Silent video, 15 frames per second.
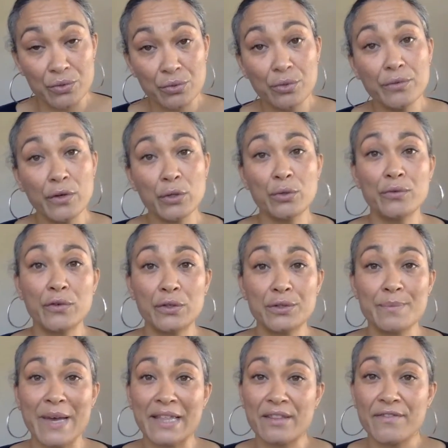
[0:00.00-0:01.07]
True vocal folds
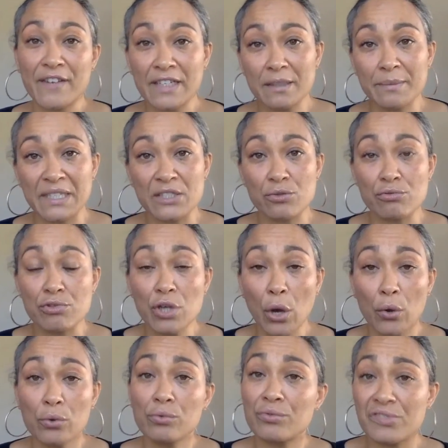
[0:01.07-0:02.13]
make the fundamental
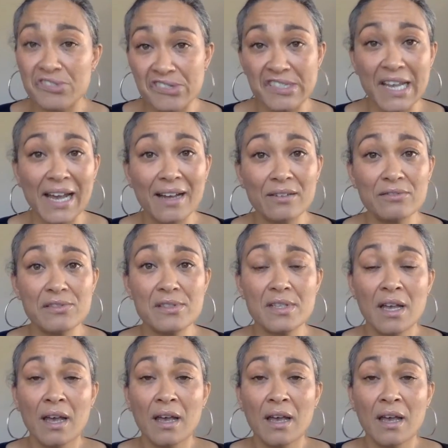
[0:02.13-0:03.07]
tone or the sounds,